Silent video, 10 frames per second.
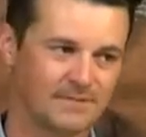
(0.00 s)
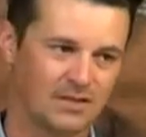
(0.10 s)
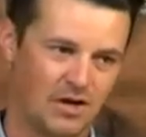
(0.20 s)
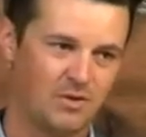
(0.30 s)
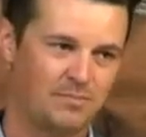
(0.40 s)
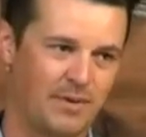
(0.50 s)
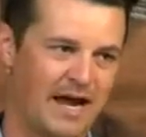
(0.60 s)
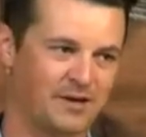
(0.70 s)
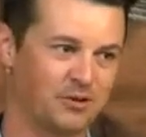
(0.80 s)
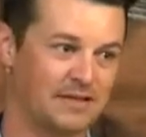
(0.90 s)
and I'll
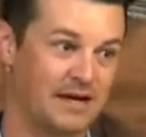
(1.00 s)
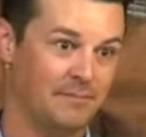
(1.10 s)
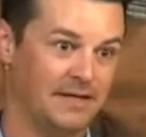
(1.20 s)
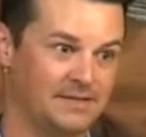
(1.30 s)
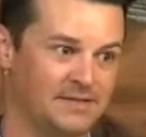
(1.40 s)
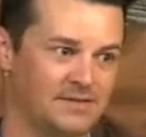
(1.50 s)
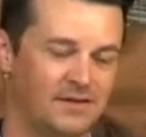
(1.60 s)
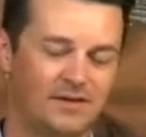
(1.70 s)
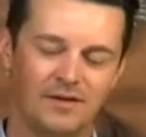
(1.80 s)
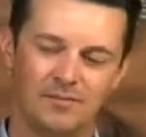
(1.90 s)
unpack what that means.
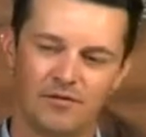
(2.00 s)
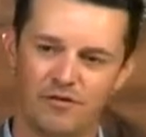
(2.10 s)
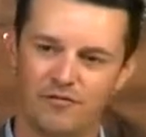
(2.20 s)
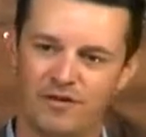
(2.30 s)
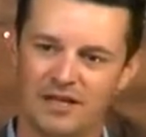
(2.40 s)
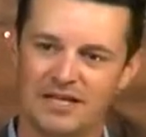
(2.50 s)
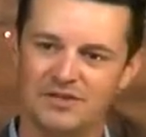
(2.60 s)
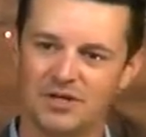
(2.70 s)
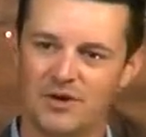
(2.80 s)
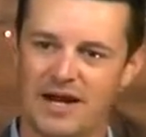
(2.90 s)

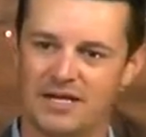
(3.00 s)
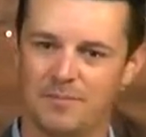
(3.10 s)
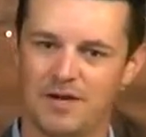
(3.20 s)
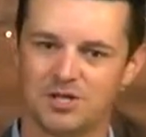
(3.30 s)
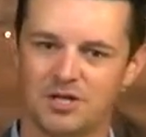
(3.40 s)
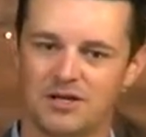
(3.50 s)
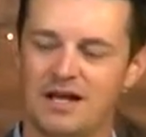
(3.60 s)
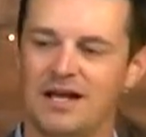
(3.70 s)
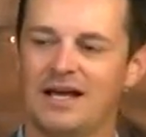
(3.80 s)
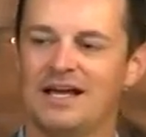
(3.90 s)
Fulfilling the Great Commission
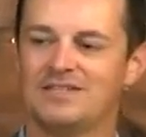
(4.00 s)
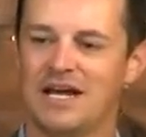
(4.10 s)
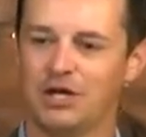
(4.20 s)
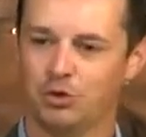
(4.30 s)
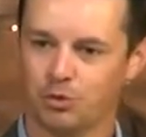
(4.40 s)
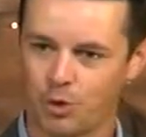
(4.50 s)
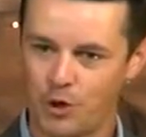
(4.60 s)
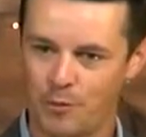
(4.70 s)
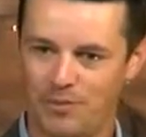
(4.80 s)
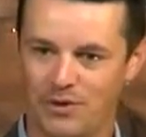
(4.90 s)
is a
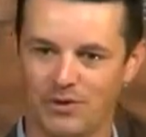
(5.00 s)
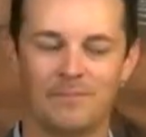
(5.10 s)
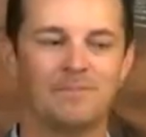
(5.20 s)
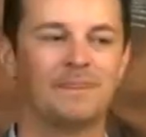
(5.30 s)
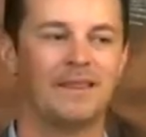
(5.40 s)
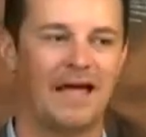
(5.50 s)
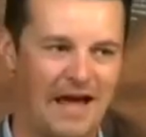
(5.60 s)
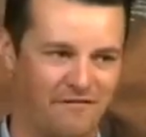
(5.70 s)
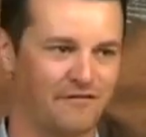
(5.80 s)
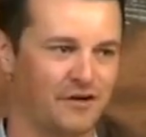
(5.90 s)
group
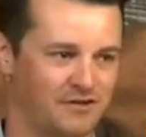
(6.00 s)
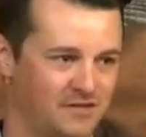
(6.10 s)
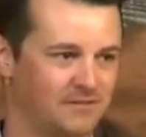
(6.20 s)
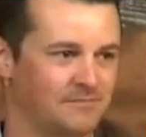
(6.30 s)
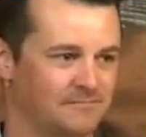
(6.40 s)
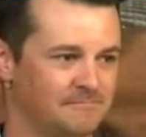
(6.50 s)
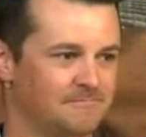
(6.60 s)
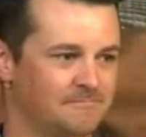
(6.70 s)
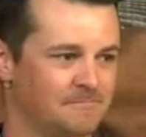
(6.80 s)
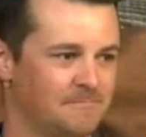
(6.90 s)
effort.
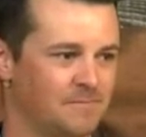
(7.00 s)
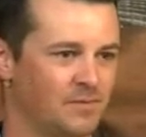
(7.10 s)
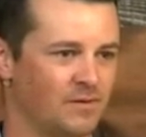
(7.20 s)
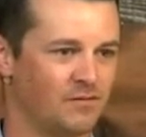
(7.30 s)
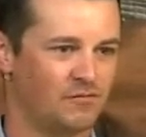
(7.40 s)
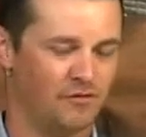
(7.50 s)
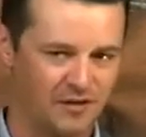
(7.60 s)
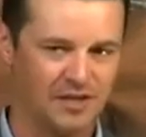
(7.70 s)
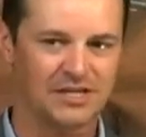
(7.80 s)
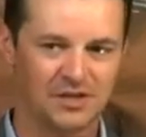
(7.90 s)

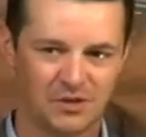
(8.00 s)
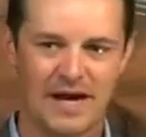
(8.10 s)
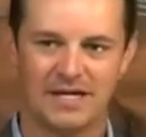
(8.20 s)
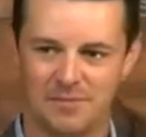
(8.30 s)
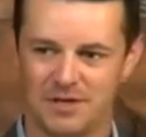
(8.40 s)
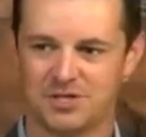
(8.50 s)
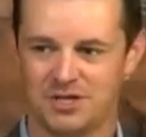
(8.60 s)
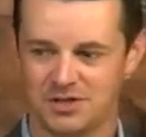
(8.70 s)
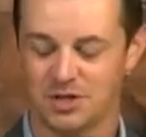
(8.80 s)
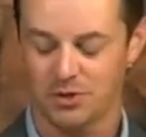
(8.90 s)
Fulfilling the Great
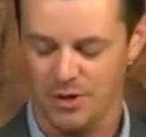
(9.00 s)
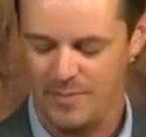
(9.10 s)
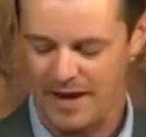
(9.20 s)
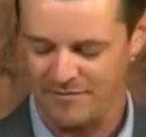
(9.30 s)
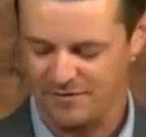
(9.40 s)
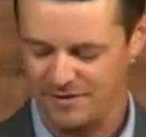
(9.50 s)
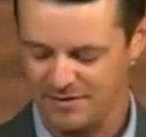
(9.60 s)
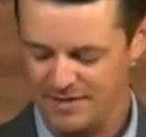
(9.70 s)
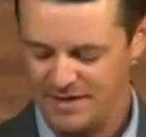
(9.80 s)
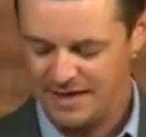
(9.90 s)
Commission is a group effort.
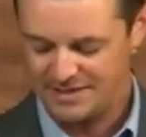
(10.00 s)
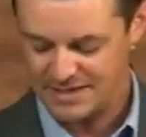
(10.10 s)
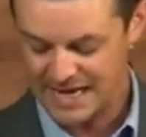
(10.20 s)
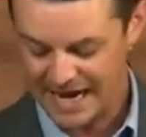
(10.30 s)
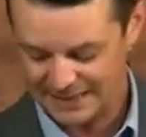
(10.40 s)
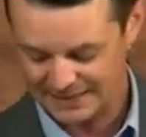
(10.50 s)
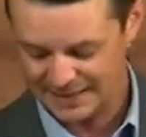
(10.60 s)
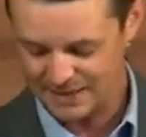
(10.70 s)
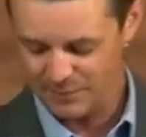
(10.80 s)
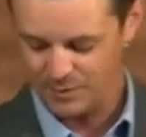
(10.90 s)
And
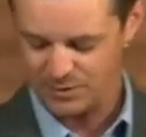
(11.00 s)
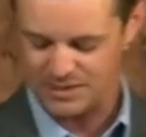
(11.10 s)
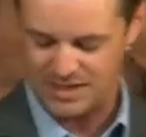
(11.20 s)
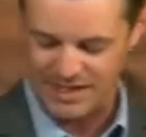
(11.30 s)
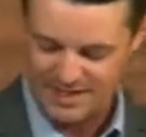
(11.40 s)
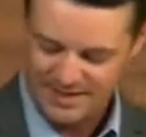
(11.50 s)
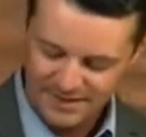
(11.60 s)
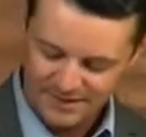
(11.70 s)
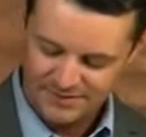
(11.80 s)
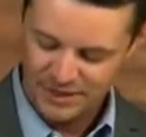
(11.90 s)
secondly, we will see
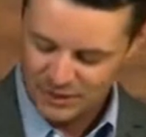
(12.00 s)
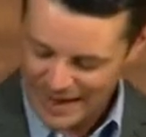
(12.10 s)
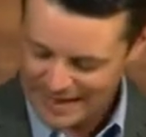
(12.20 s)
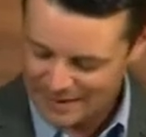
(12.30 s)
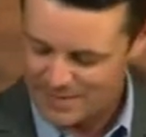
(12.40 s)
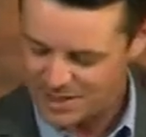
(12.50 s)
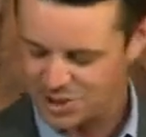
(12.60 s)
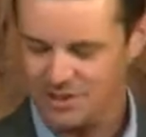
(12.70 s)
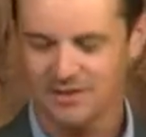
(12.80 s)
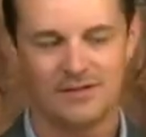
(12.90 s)
the Great
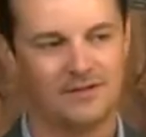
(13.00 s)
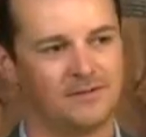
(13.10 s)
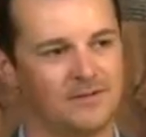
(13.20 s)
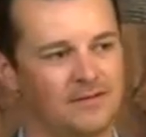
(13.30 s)
Commission